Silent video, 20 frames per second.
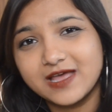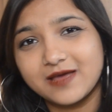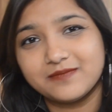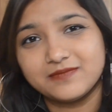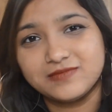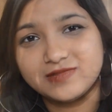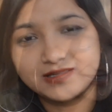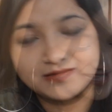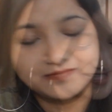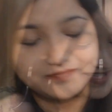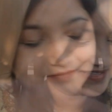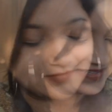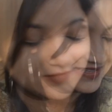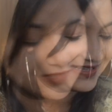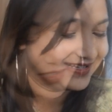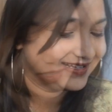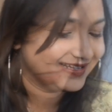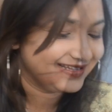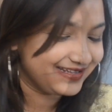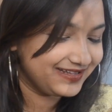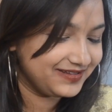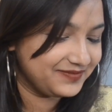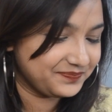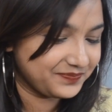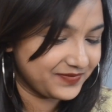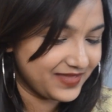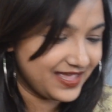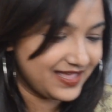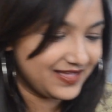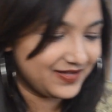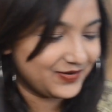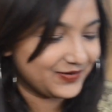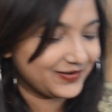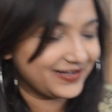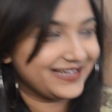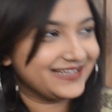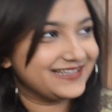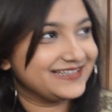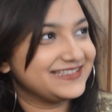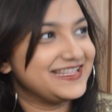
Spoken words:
them. Okay.